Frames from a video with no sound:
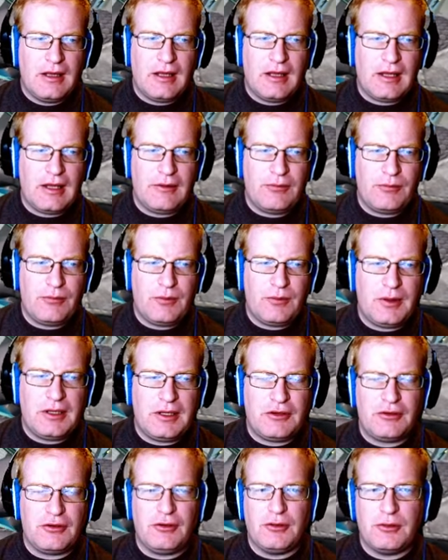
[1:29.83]
If we
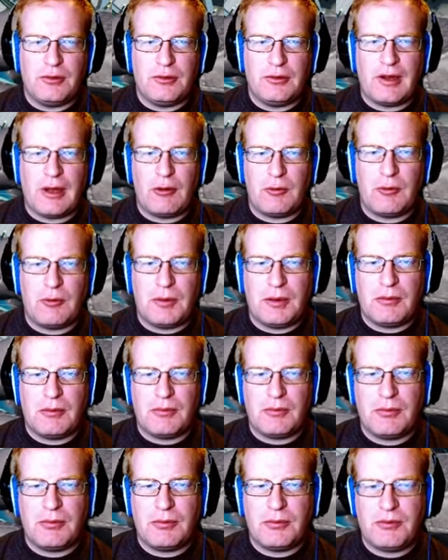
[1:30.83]
do, that would be
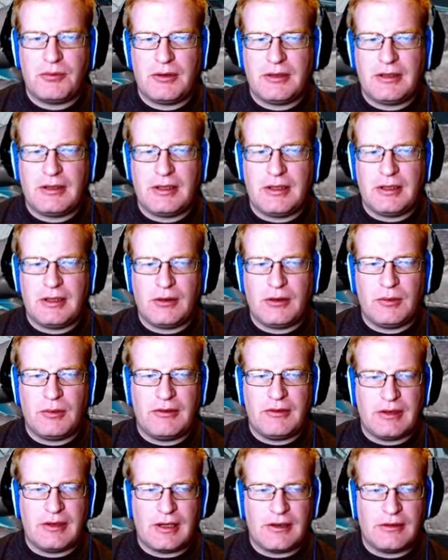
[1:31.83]
pretty
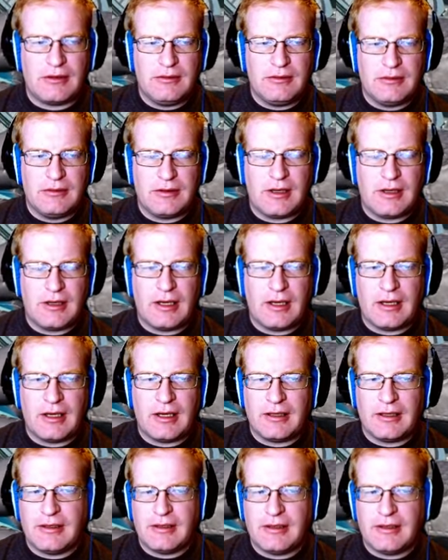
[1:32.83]
coincidental. I did
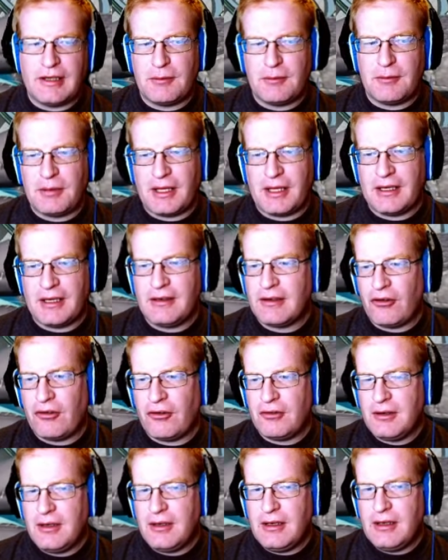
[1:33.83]
not plan it at all.
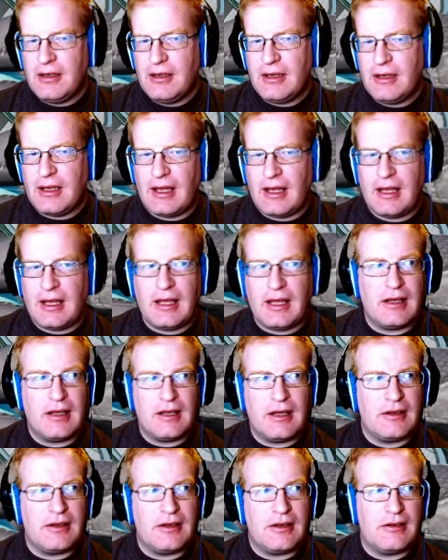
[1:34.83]
And,
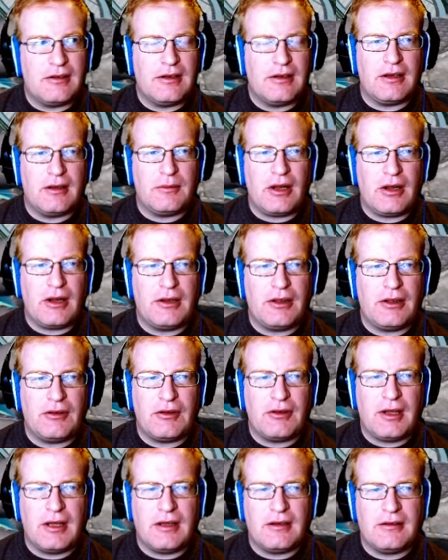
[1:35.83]
uh, but on the other
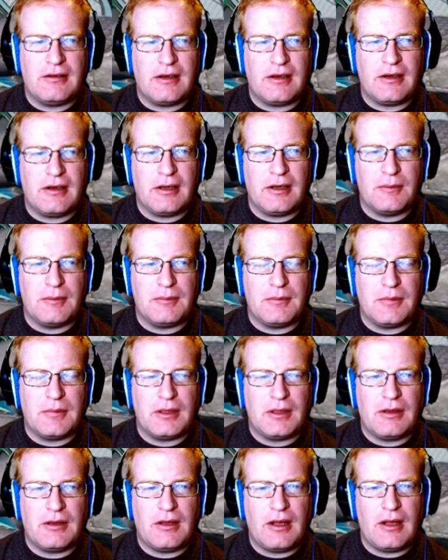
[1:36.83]
hand, um,
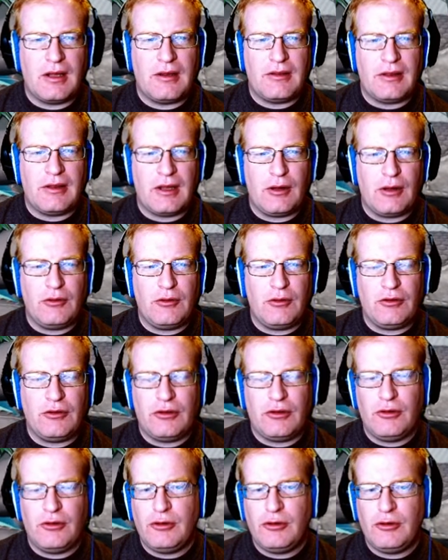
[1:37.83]
the
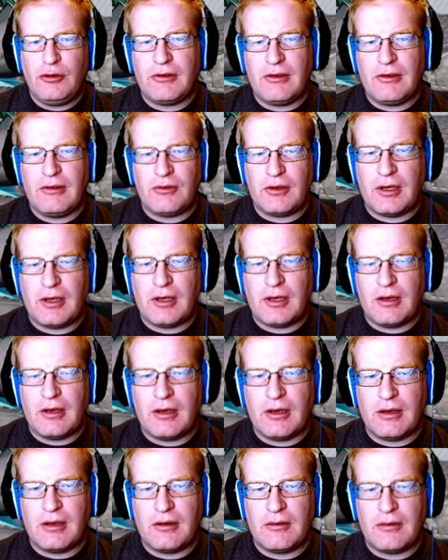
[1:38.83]
YouTube series for,
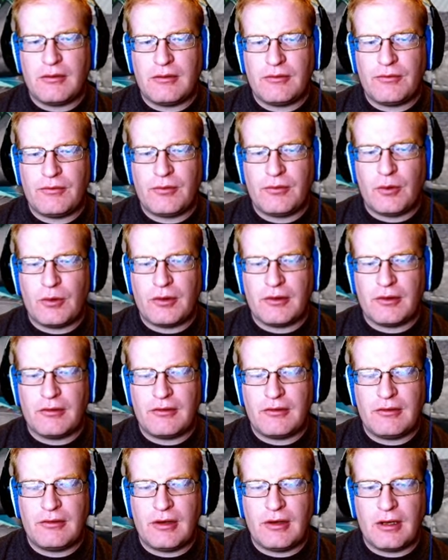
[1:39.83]
uh, for
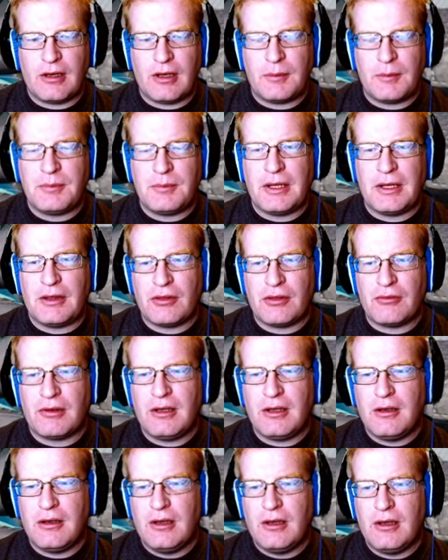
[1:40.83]
uh, Update three
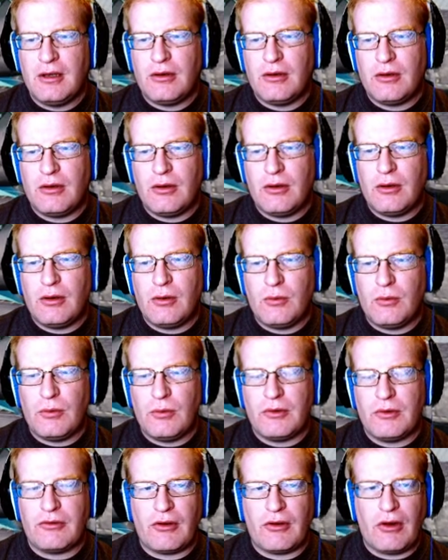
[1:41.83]

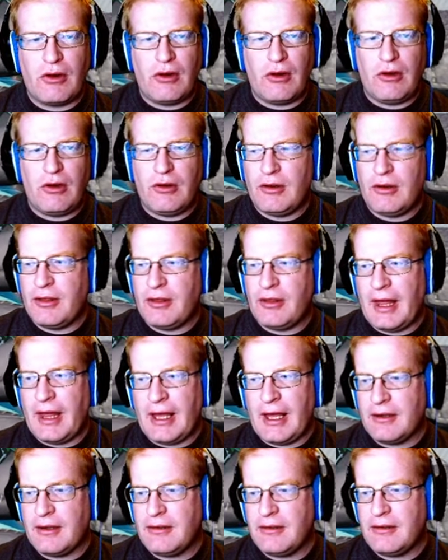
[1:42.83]
was all that,
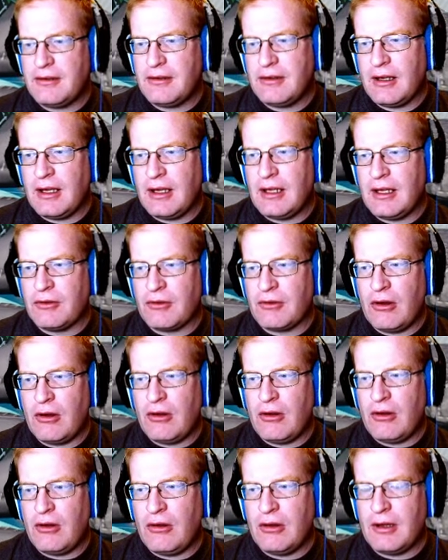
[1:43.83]
and it was
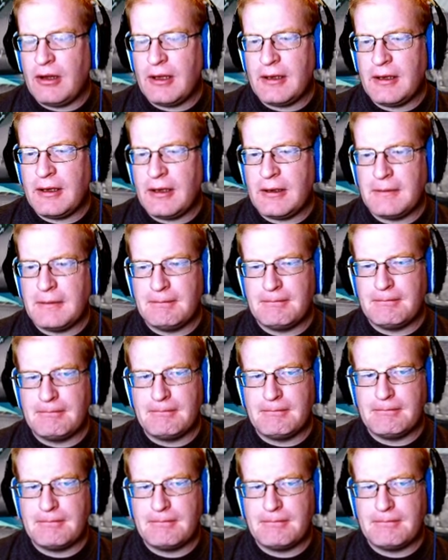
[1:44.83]
all, um,